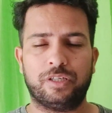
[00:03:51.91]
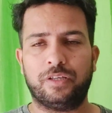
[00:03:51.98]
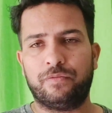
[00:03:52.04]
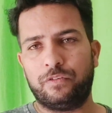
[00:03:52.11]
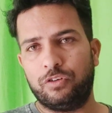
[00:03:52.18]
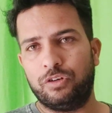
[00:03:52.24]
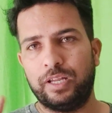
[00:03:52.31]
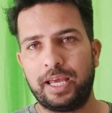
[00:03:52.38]
If
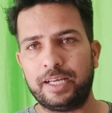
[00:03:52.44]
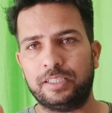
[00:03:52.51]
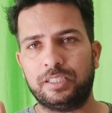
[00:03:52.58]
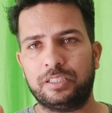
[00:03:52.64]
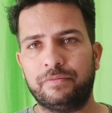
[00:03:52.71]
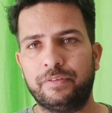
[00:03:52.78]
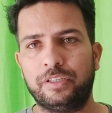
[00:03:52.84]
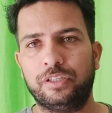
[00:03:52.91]
you like this
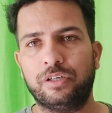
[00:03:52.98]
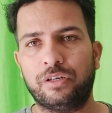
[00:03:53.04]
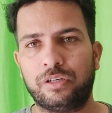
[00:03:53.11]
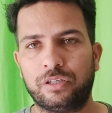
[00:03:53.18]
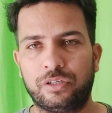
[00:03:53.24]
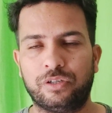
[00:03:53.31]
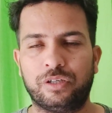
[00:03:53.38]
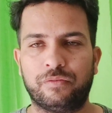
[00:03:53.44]
video,
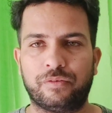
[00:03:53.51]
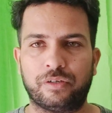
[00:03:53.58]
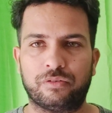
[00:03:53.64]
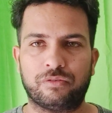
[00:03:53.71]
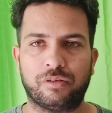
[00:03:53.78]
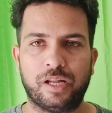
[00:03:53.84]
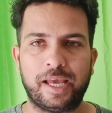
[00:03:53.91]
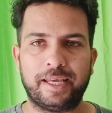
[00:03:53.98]
don't forget to
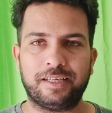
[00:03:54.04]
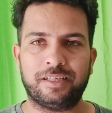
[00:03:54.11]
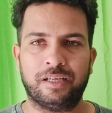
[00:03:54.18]
like,